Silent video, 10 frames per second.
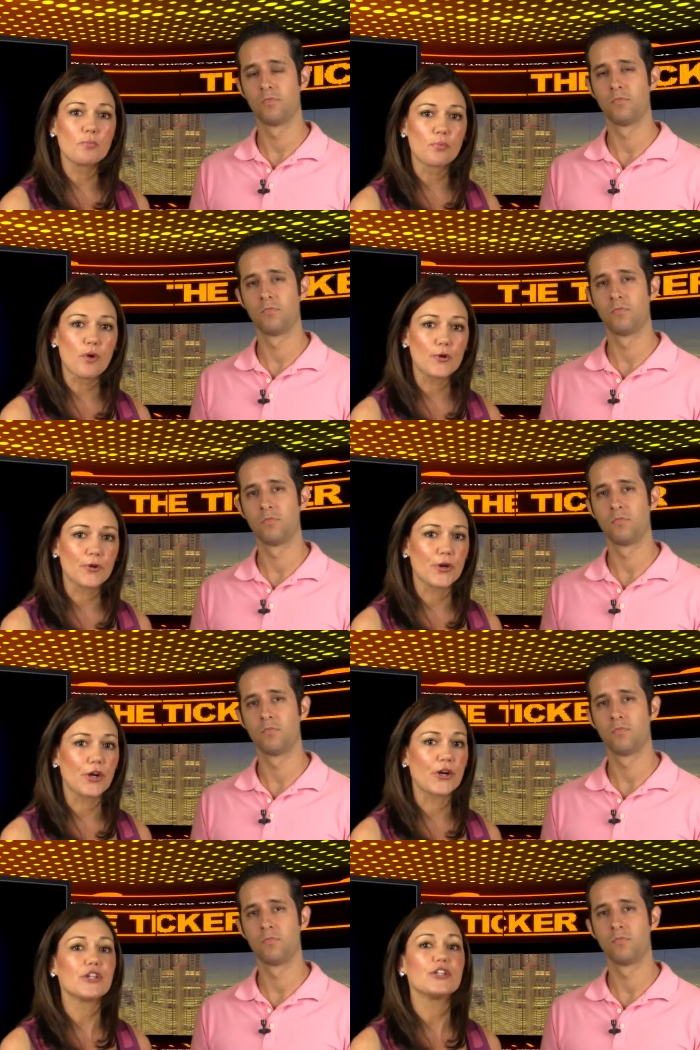
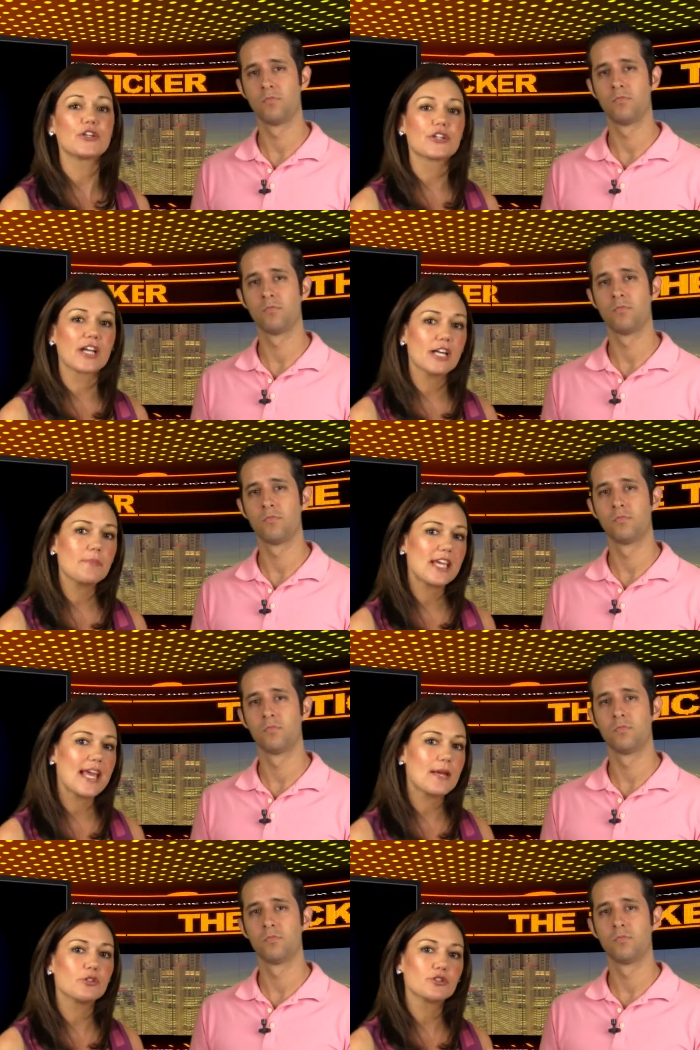Speaker 1: broker, you're gonna be
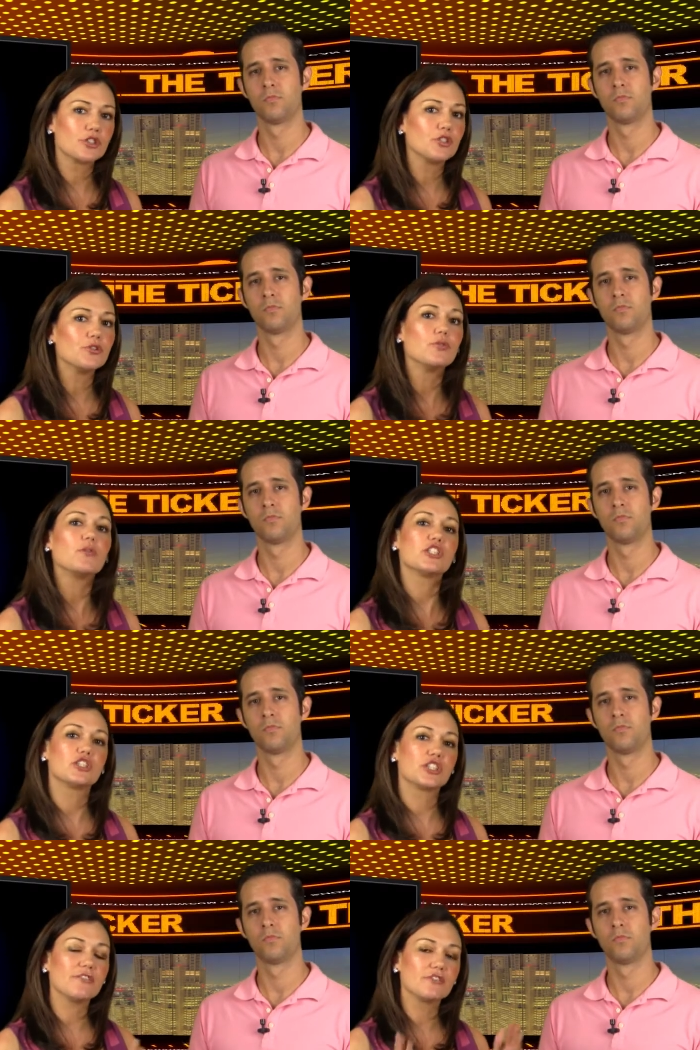able to
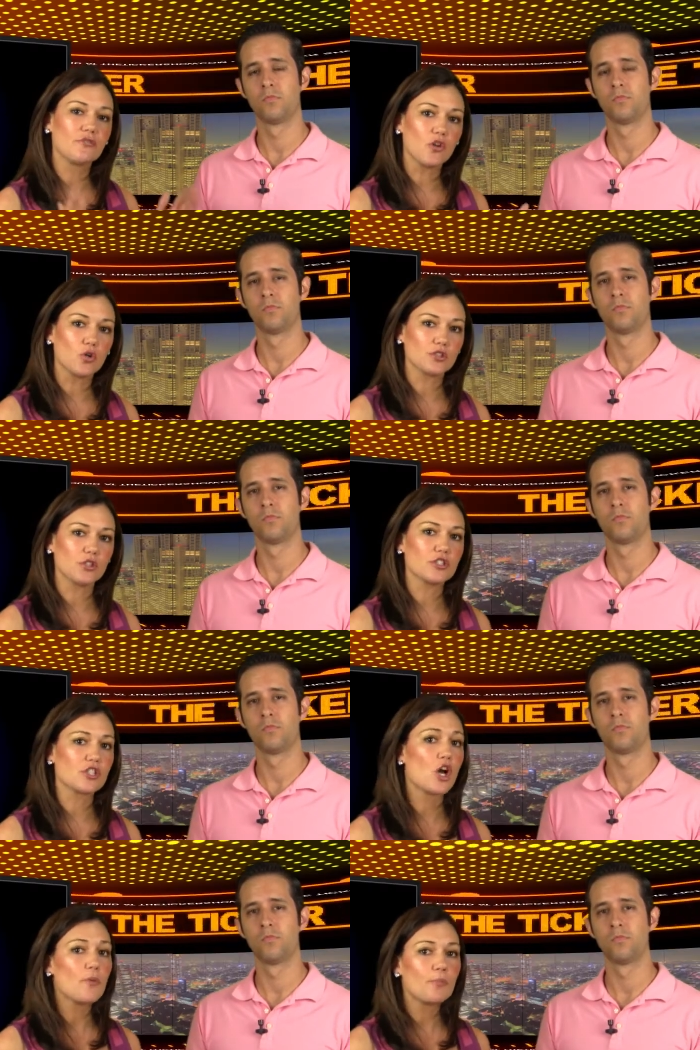shift
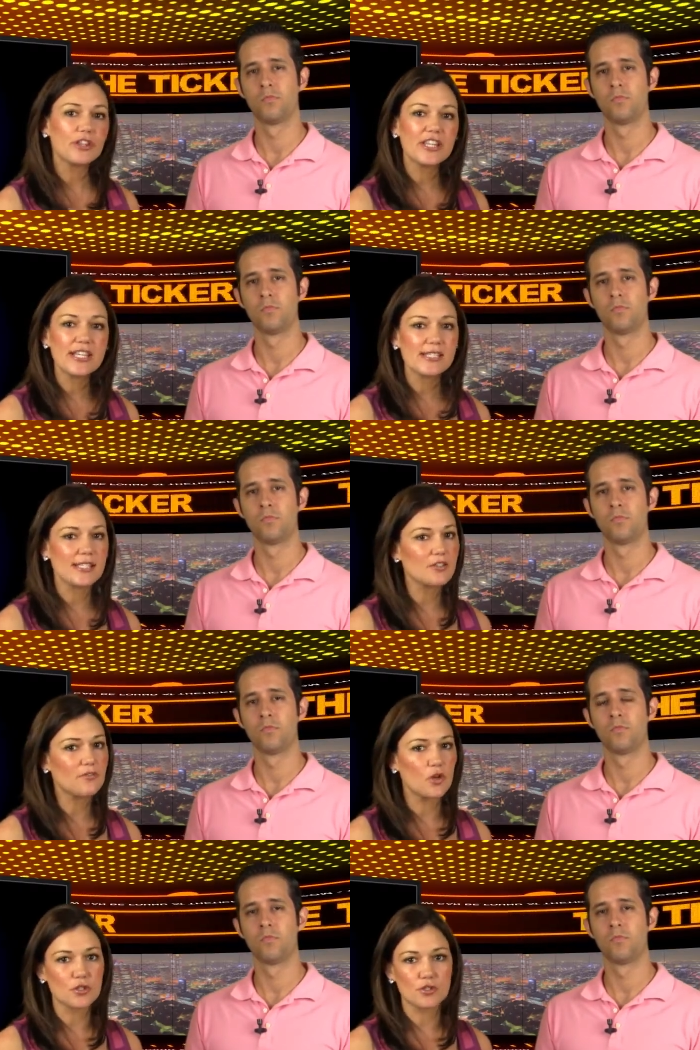folders. Put things into
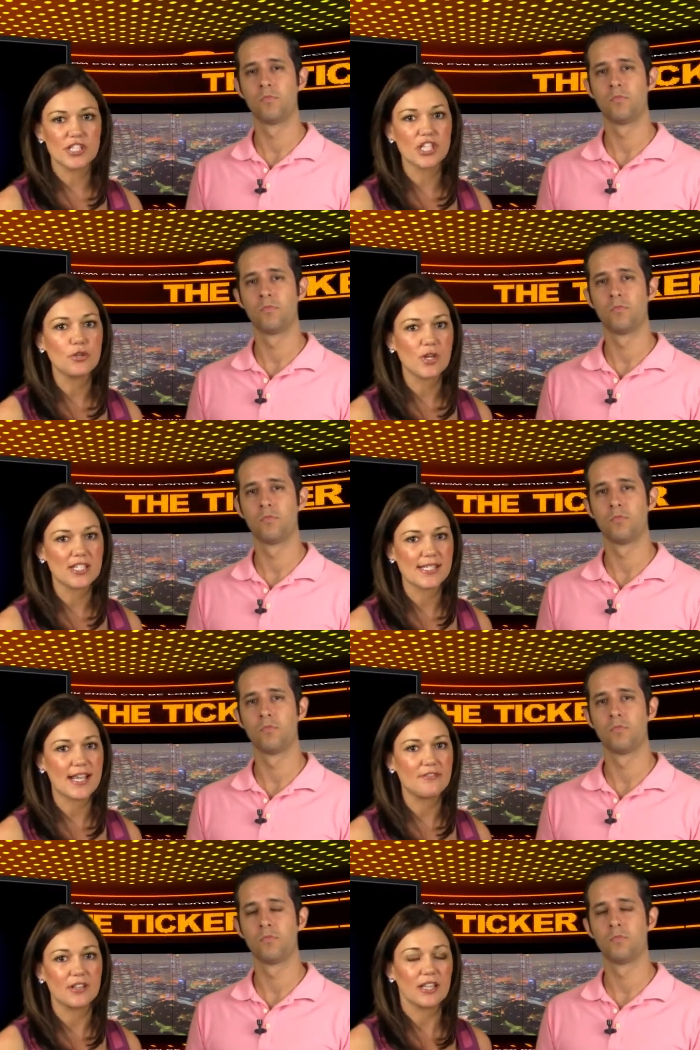folders that you wanna
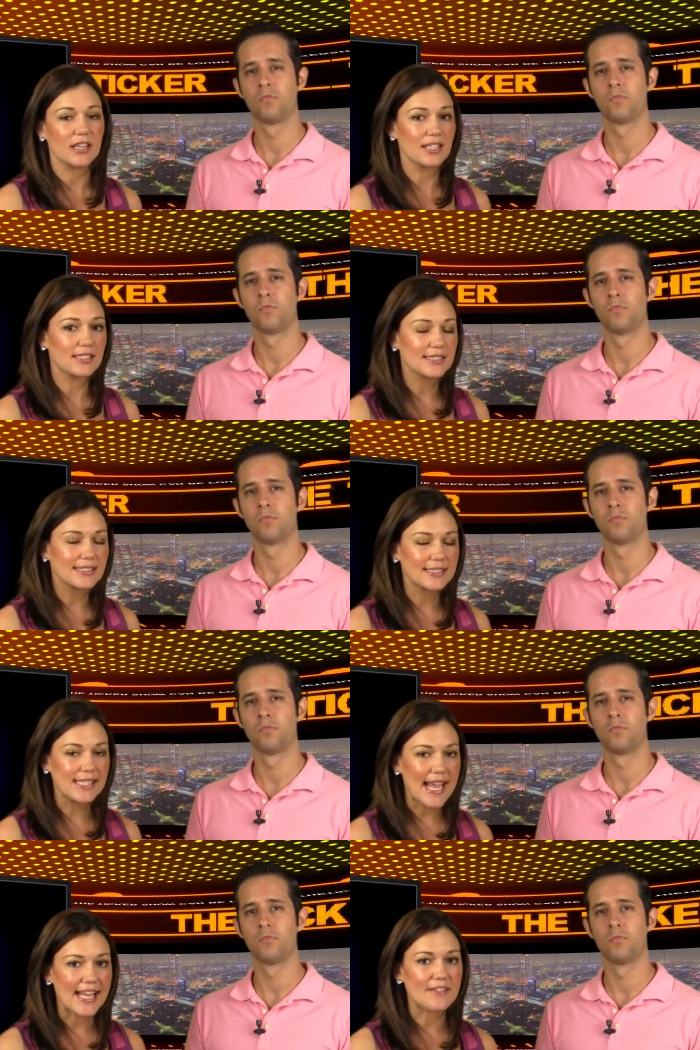save,
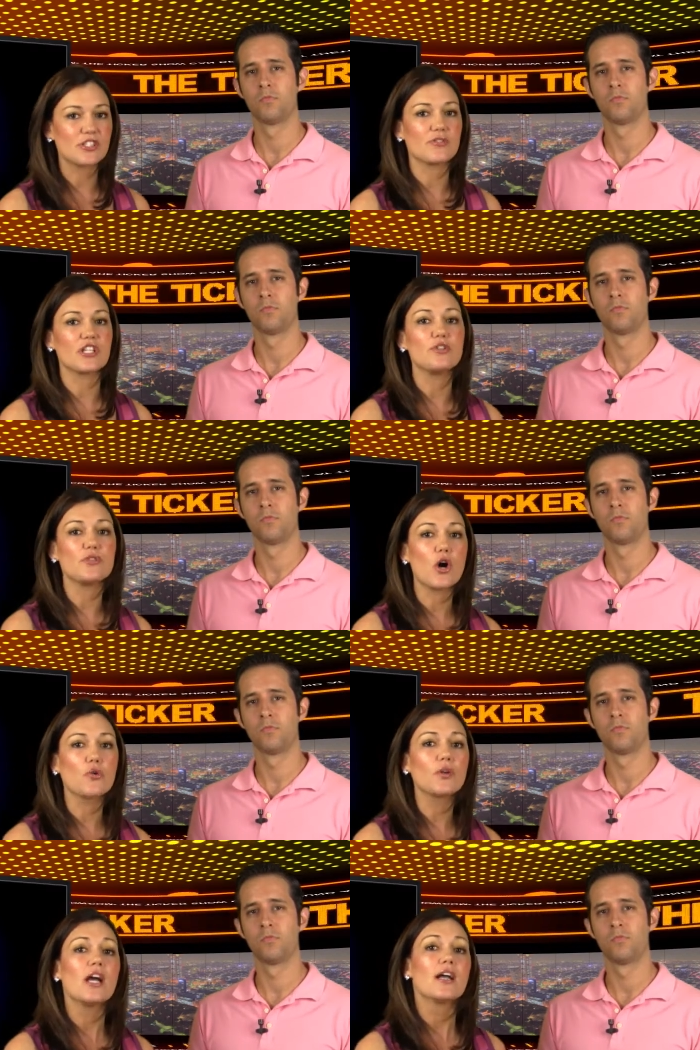save so that you
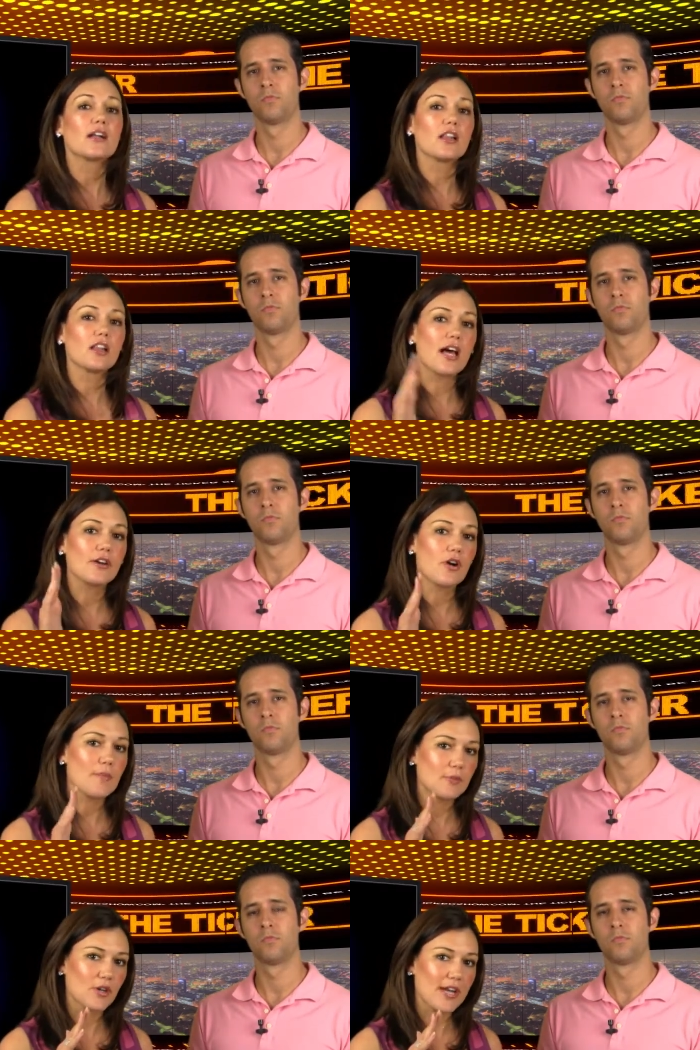don't clutter
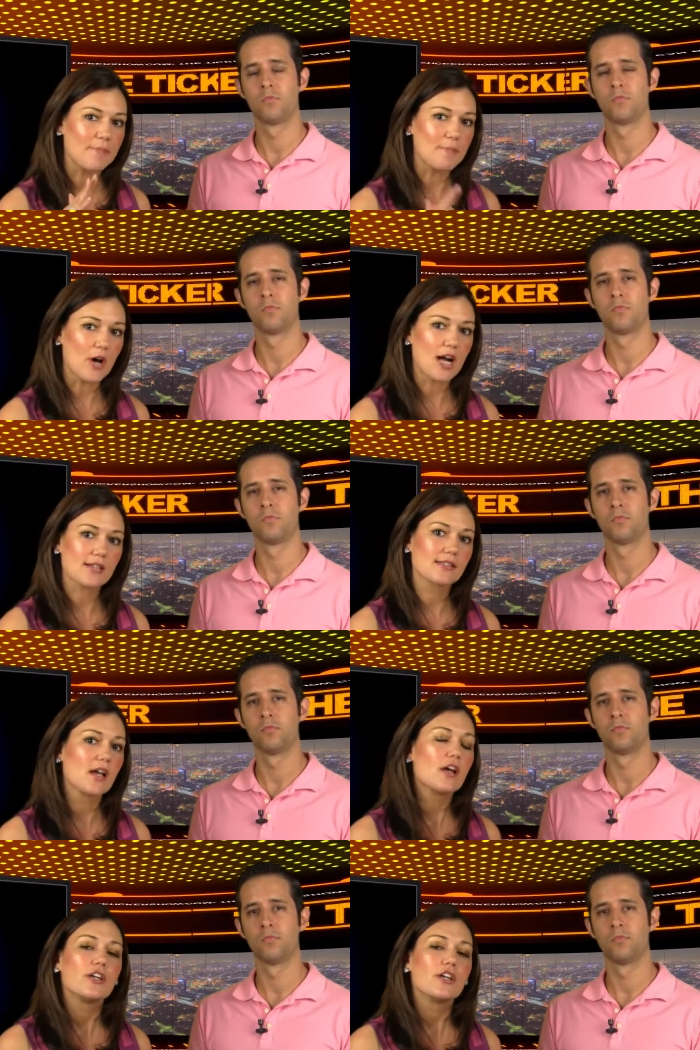up your inbox.